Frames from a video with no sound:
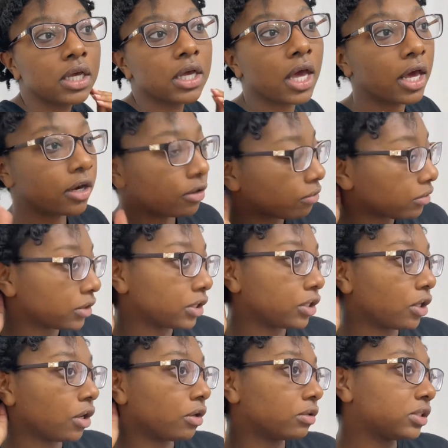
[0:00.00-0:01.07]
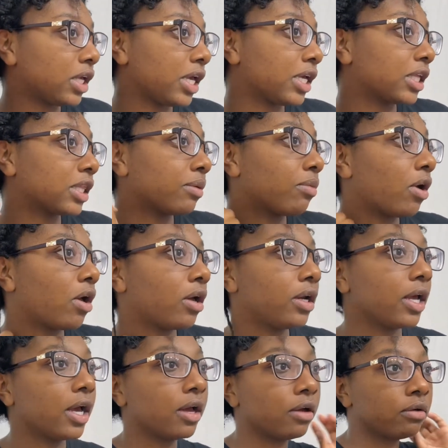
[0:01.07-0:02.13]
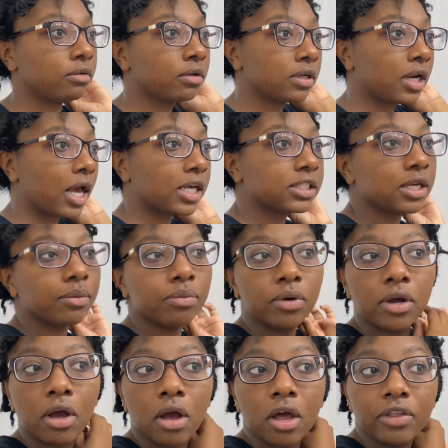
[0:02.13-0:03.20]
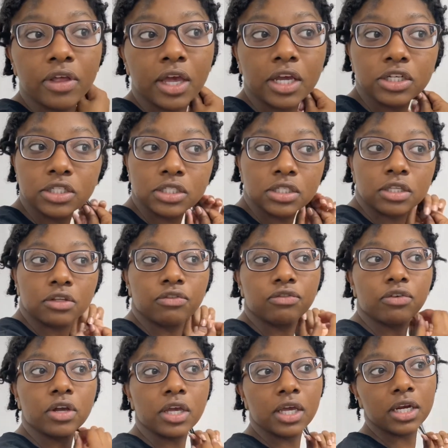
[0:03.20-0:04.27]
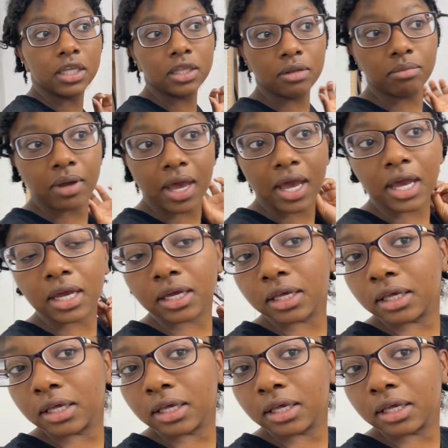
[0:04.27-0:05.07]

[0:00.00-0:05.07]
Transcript: I don't really go taking them all down. I separate all the edges in the front and in the back.